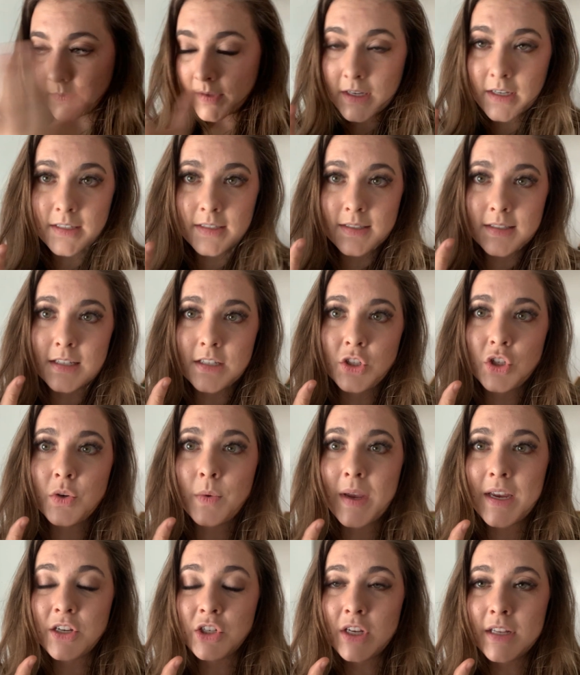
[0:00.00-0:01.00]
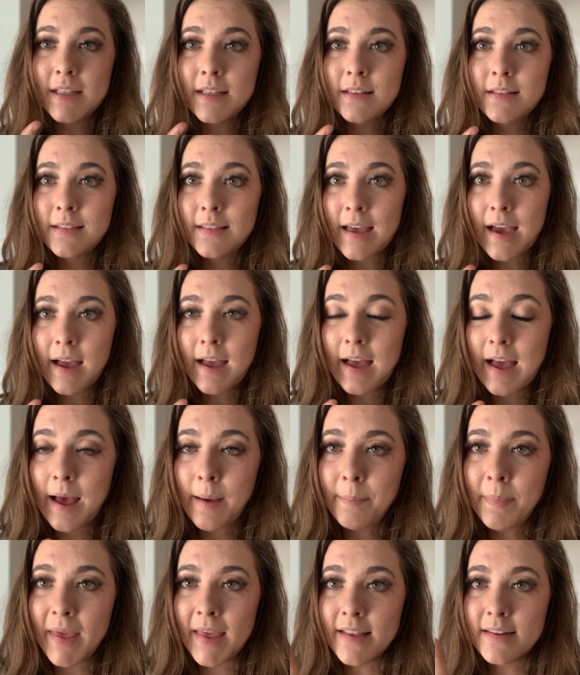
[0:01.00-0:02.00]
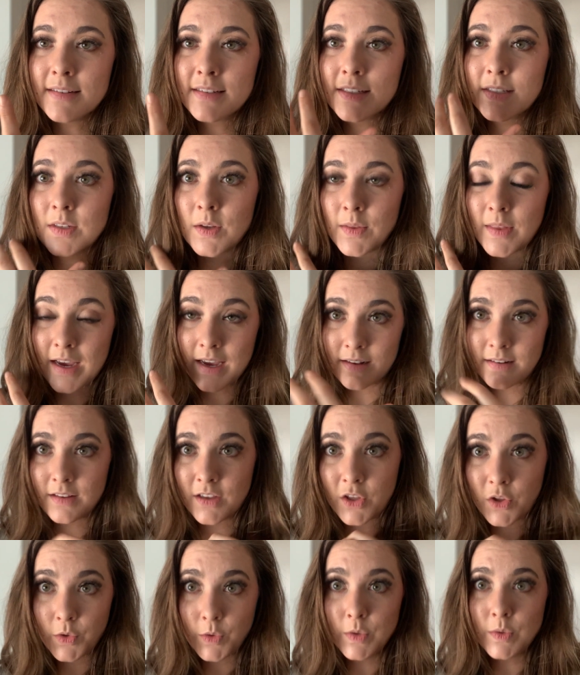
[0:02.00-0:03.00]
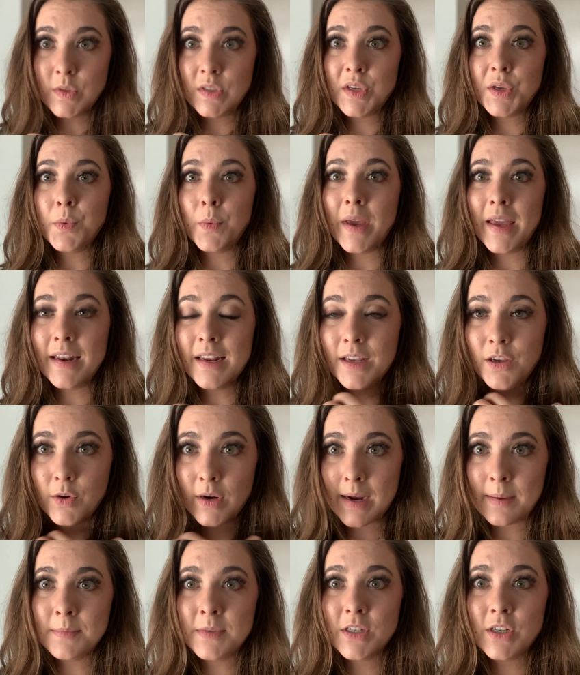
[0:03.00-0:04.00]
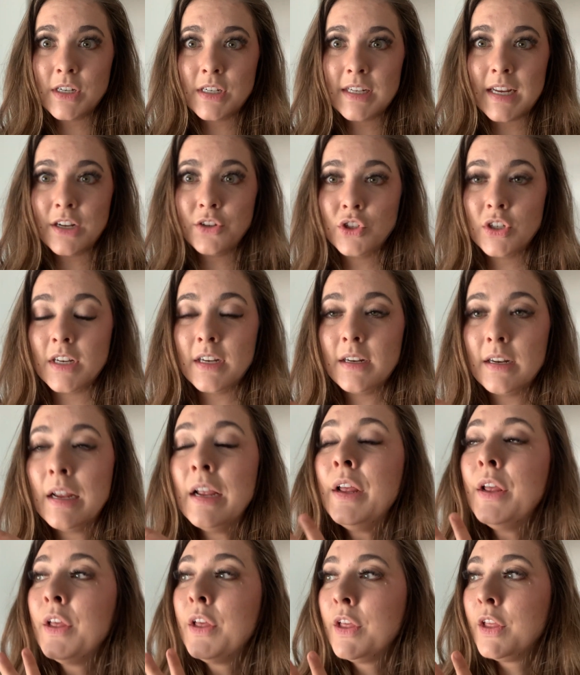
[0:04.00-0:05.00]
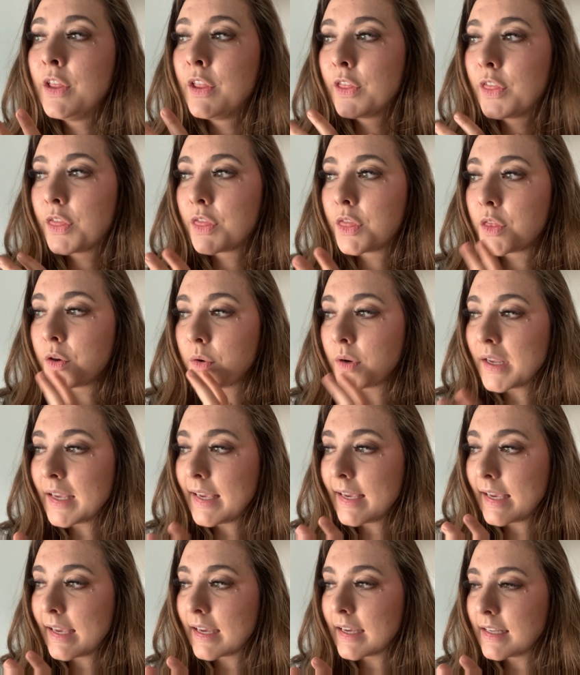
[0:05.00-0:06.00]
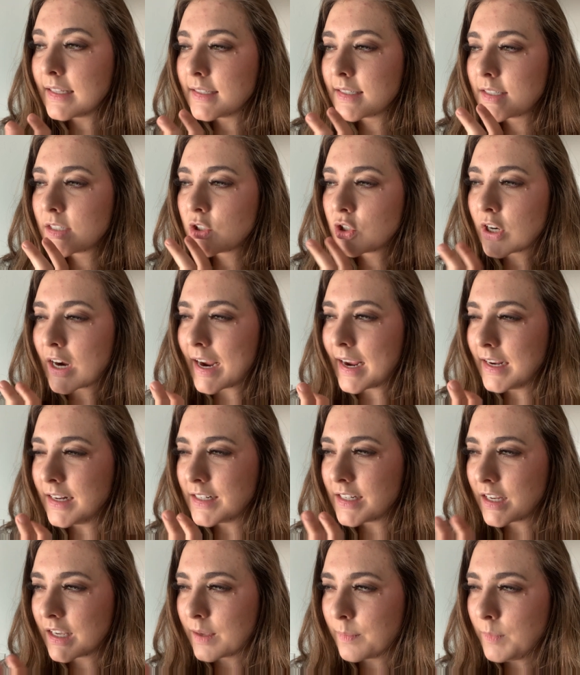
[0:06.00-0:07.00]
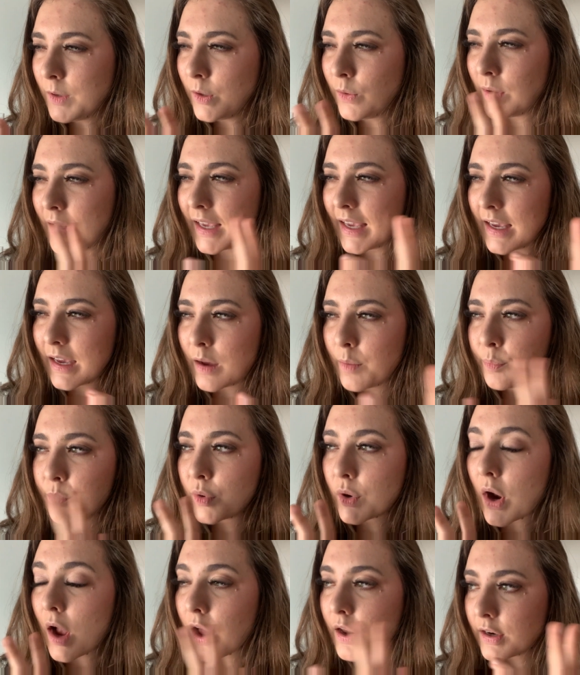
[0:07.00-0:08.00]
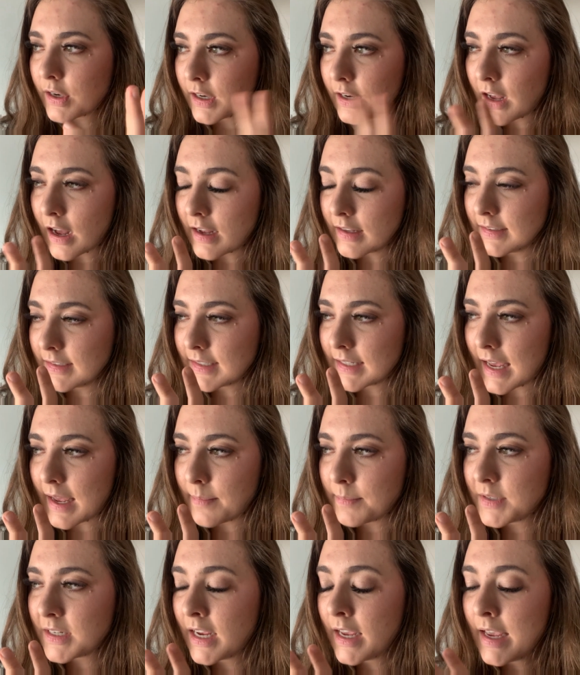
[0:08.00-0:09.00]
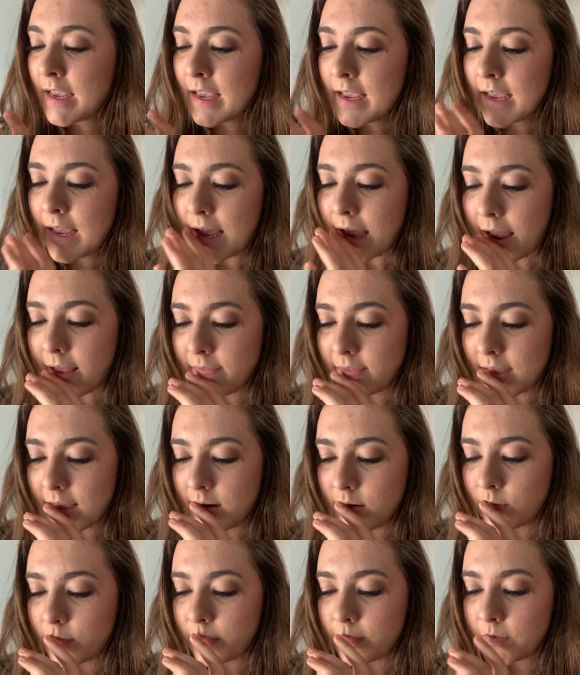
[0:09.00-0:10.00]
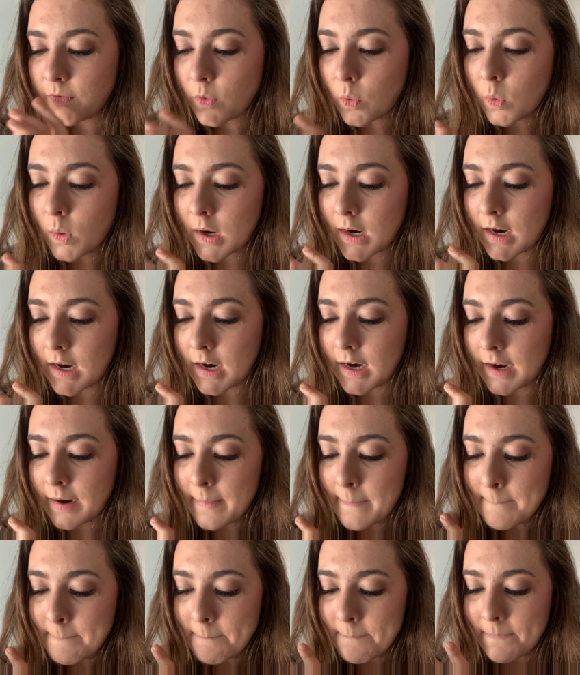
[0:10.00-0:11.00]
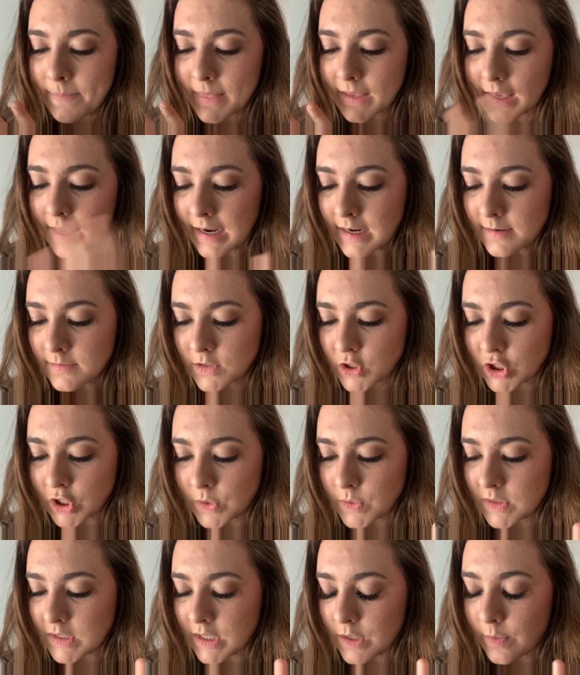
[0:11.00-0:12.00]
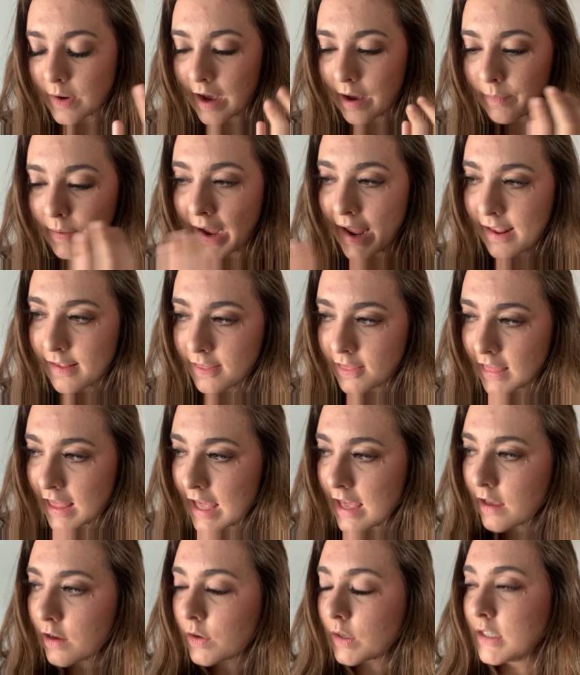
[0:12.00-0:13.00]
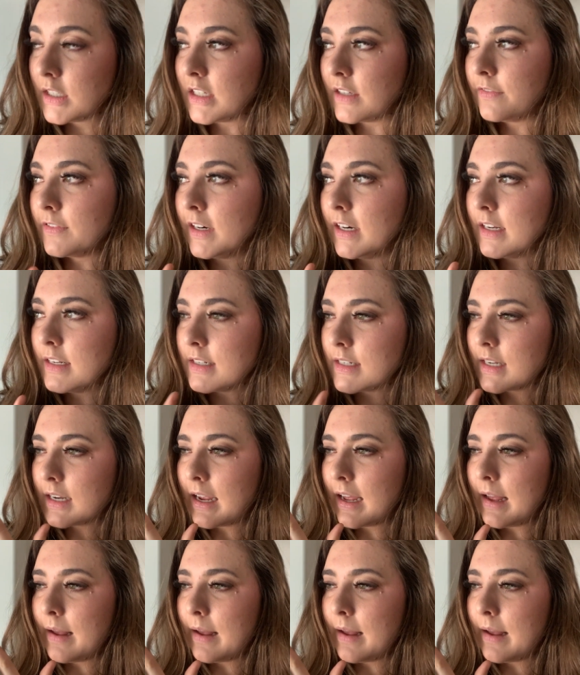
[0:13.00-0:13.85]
a situation that happened, so that clues you in and grabs your attention. Three, it's trying to communicate a broader concept. And then four, it kind of shows you how I think, or different